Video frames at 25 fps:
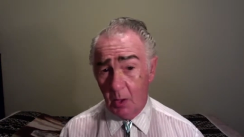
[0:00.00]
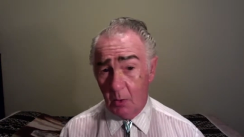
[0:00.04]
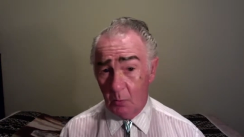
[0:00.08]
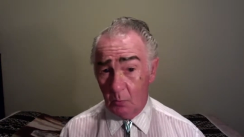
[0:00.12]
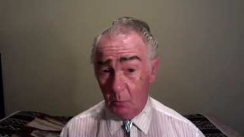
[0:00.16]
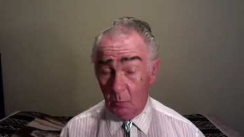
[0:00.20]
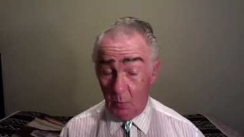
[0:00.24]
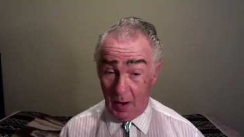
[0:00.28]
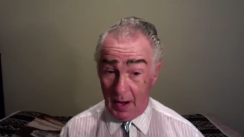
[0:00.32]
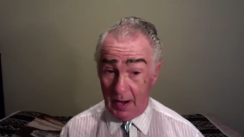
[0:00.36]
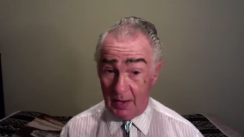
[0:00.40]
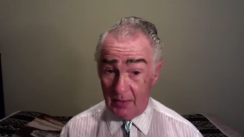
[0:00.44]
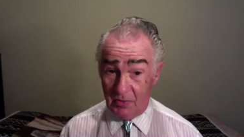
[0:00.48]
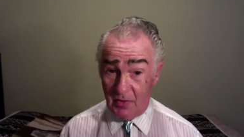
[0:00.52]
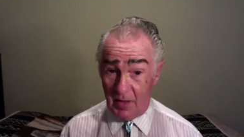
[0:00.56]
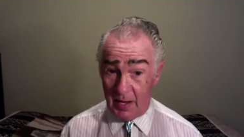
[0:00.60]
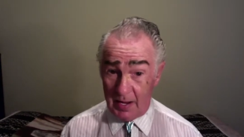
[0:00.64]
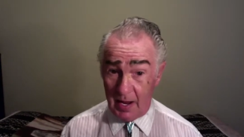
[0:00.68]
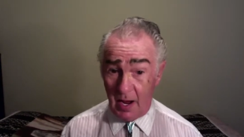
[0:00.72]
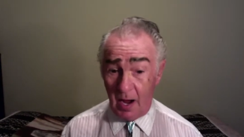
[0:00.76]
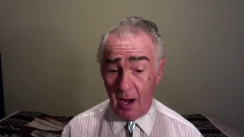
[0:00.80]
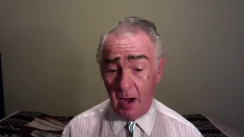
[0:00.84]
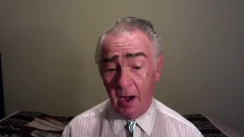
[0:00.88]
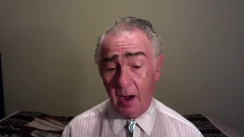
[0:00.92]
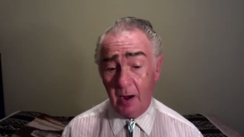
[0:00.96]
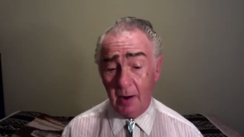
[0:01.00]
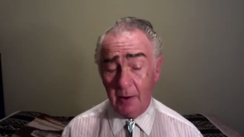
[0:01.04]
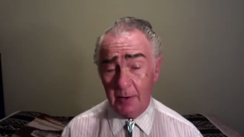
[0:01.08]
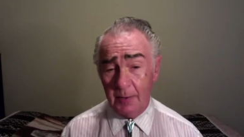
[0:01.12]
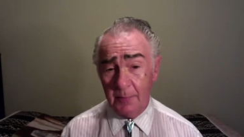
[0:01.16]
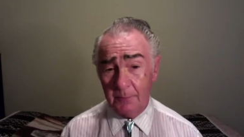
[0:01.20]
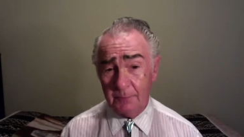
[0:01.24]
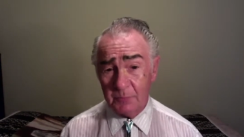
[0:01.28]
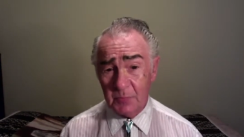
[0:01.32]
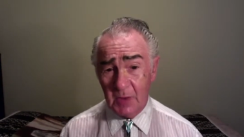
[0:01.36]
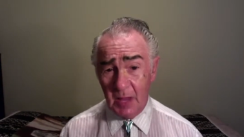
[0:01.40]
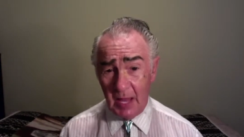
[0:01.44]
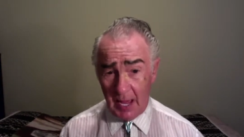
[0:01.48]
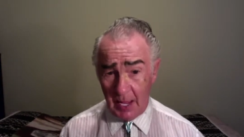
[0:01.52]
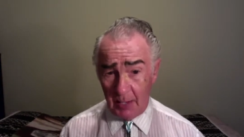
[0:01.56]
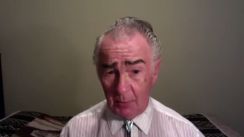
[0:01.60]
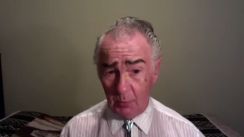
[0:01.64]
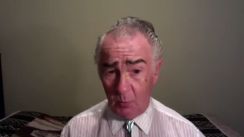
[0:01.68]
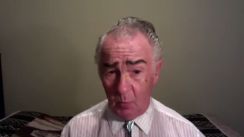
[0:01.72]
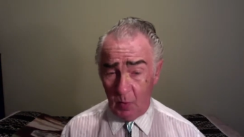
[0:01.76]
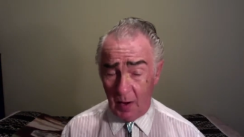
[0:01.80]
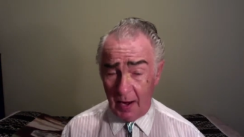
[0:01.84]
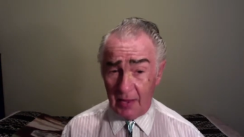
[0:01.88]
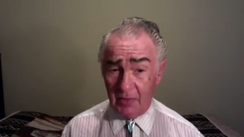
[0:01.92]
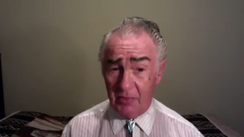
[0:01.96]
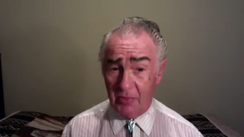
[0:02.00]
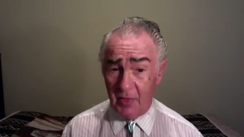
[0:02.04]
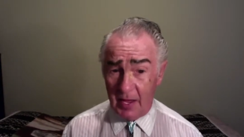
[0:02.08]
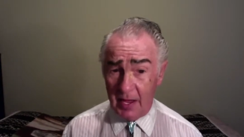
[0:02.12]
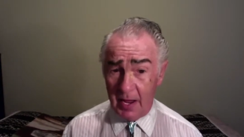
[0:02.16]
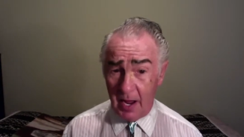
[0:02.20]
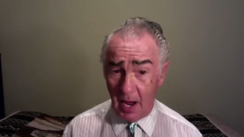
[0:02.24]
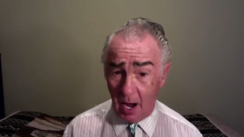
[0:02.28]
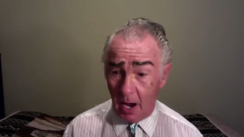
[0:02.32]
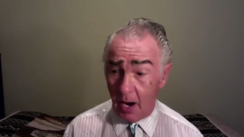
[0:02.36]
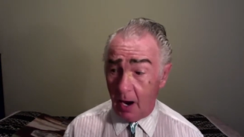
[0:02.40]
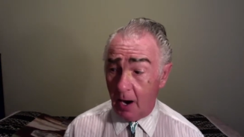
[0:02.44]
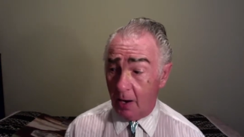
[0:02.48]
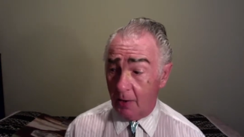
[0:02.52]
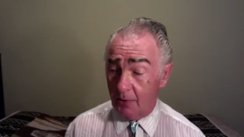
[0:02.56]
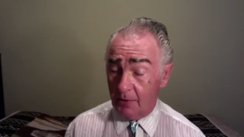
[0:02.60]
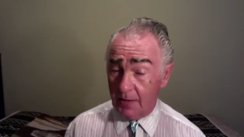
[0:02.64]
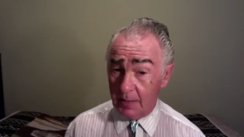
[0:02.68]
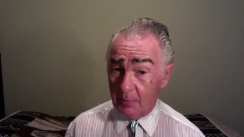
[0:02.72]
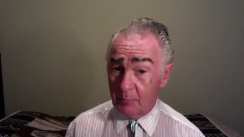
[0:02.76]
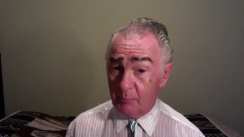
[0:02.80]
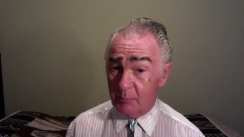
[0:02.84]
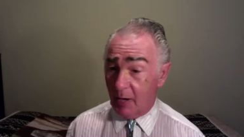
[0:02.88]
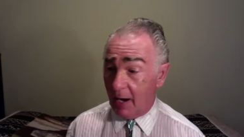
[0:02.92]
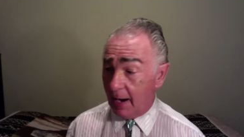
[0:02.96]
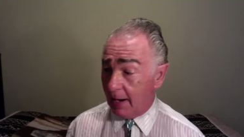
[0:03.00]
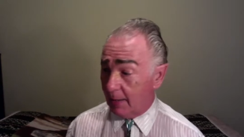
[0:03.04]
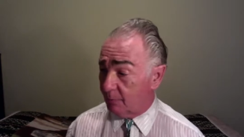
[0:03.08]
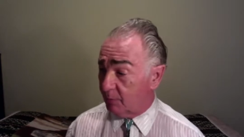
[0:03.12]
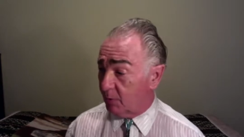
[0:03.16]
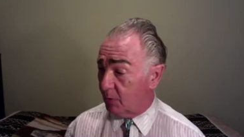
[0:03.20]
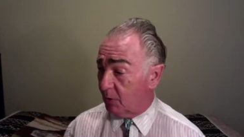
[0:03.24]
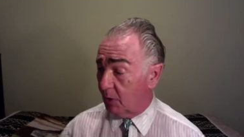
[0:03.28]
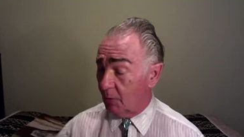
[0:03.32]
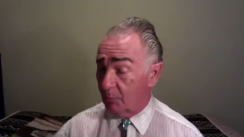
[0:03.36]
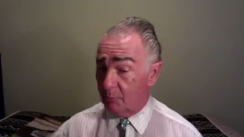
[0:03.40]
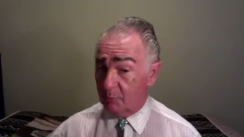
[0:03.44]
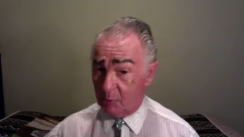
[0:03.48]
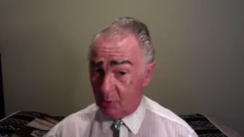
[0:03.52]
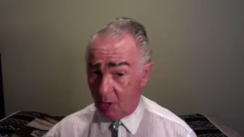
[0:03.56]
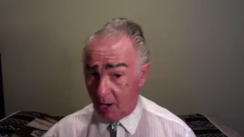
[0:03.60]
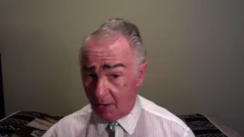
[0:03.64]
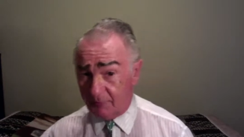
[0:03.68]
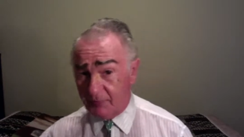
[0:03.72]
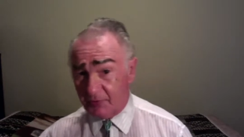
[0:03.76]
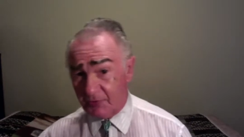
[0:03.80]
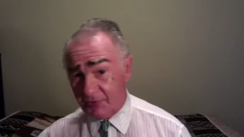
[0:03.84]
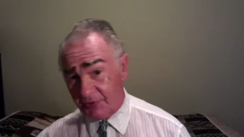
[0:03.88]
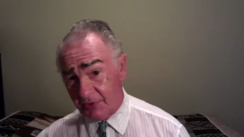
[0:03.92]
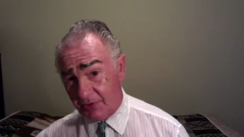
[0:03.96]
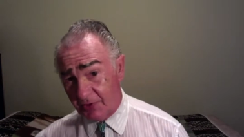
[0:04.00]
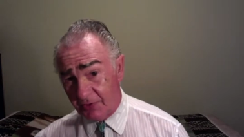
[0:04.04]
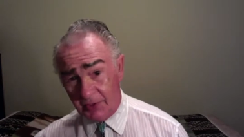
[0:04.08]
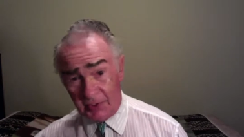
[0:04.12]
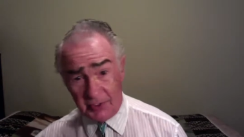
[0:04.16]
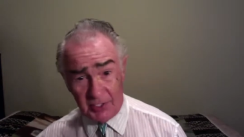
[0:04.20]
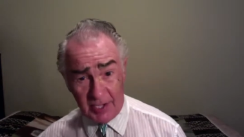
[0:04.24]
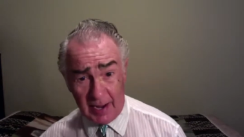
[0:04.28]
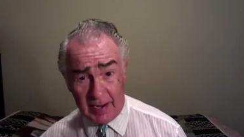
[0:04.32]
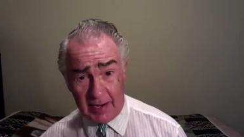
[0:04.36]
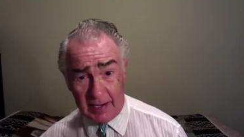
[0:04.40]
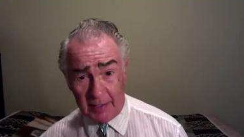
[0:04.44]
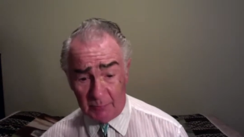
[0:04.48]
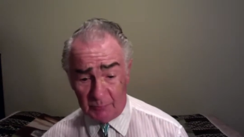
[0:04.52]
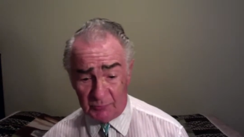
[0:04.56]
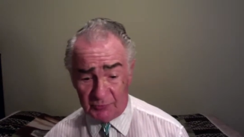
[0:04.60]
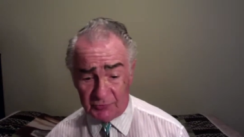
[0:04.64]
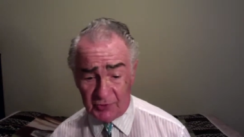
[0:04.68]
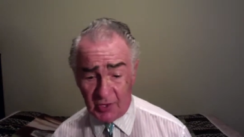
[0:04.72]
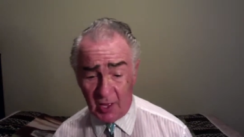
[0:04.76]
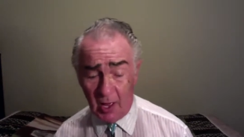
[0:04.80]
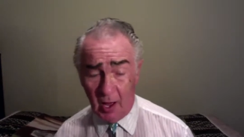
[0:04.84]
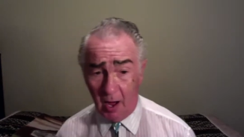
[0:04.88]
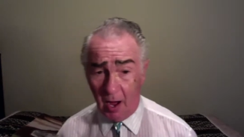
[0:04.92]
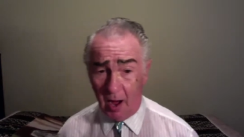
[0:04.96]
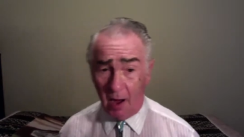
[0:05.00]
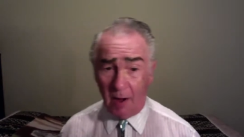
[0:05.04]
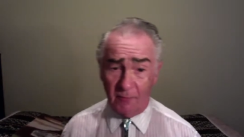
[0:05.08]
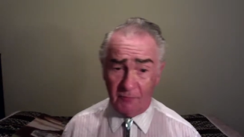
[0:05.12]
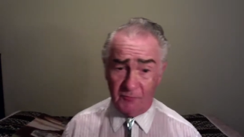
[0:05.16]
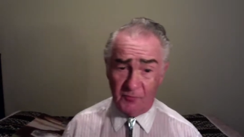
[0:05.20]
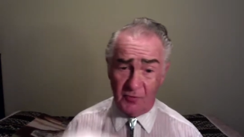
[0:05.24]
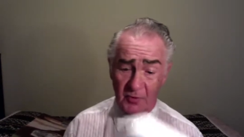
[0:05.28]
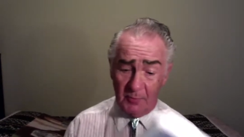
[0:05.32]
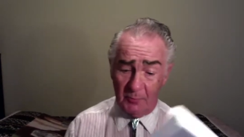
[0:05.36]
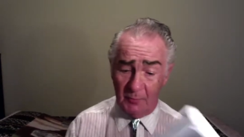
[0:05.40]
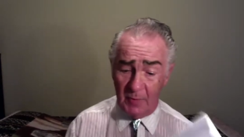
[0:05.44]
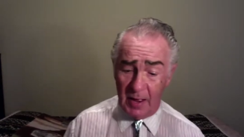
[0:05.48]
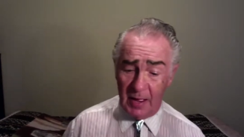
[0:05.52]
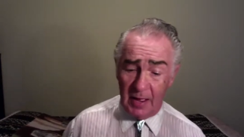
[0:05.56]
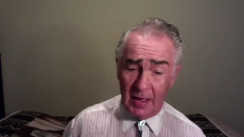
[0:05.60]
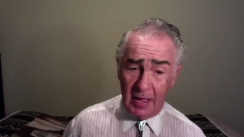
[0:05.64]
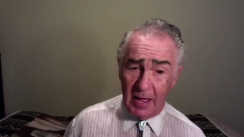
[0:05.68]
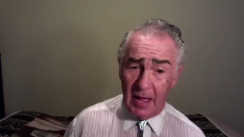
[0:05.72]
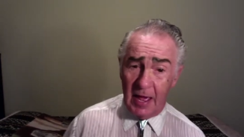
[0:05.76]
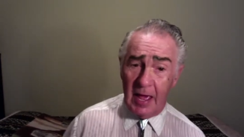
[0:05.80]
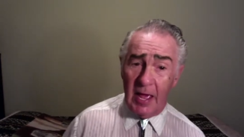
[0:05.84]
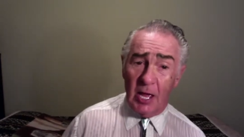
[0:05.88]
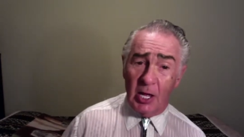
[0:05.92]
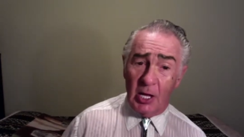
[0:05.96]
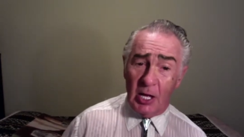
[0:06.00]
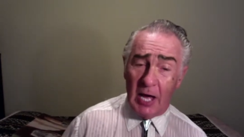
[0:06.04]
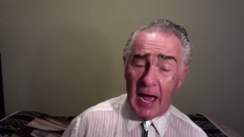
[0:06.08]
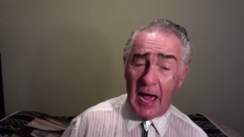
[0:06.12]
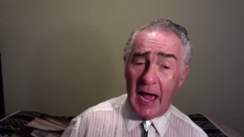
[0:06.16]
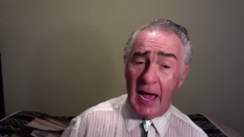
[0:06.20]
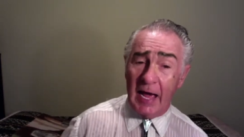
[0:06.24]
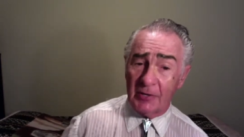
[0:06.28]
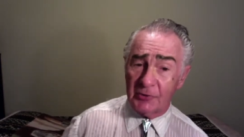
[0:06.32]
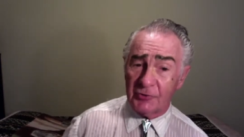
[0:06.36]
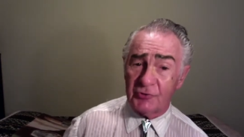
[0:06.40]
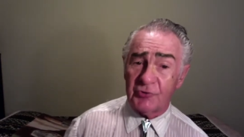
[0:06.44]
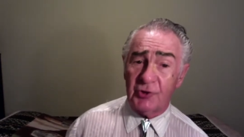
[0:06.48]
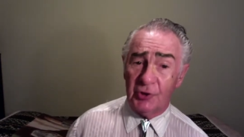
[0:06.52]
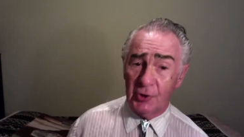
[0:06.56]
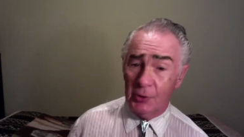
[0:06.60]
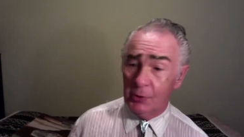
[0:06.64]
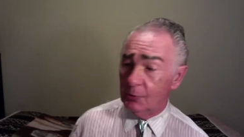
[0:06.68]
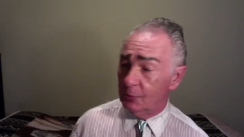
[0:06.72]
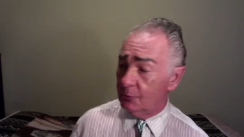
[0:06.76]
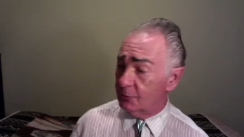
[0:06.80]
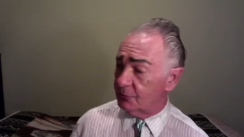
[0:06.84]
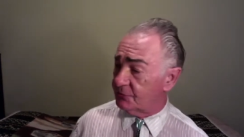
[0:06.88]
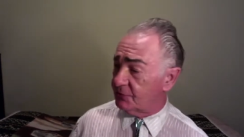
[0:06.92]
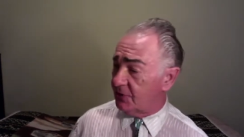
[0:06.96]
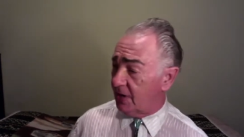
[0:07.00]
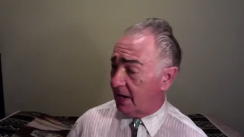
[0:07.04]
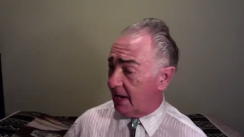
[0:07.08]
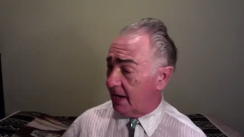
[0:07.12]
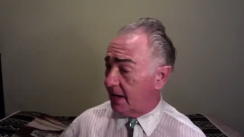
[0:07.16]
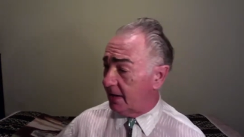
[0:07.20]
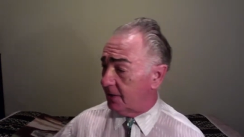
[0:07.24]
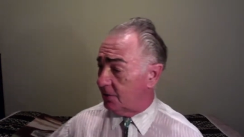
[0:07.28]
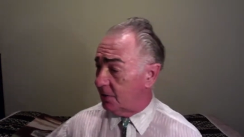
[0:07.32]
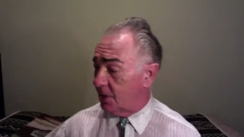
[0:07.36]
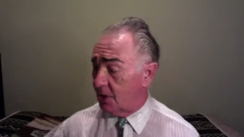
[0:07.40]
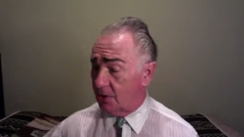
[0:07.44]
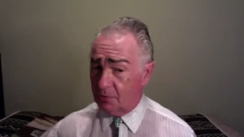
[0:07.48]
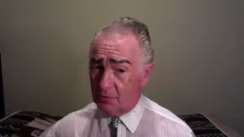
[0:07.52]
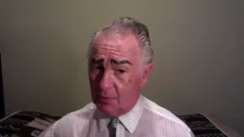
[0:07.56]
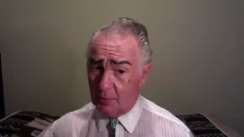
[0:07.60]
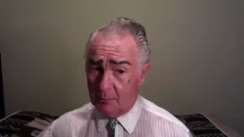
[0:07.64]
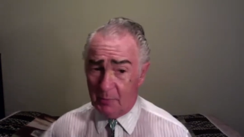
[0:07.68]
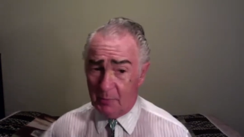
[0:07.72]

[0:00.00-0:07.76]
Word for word: where they are, and where they are in Bible prophecy, the names of them as used in the